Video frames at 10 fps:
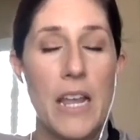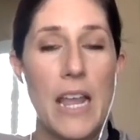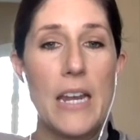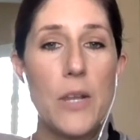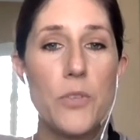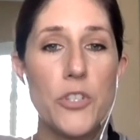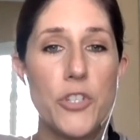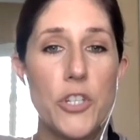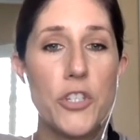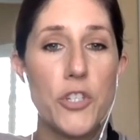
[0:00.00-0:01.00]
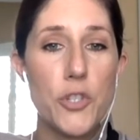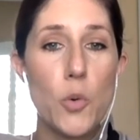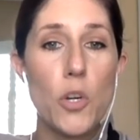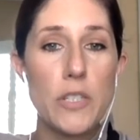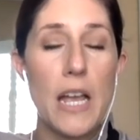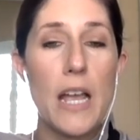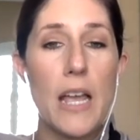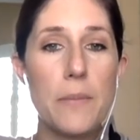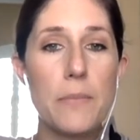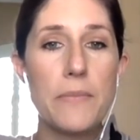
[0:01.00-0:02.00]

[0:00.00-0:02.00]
And it was just a short time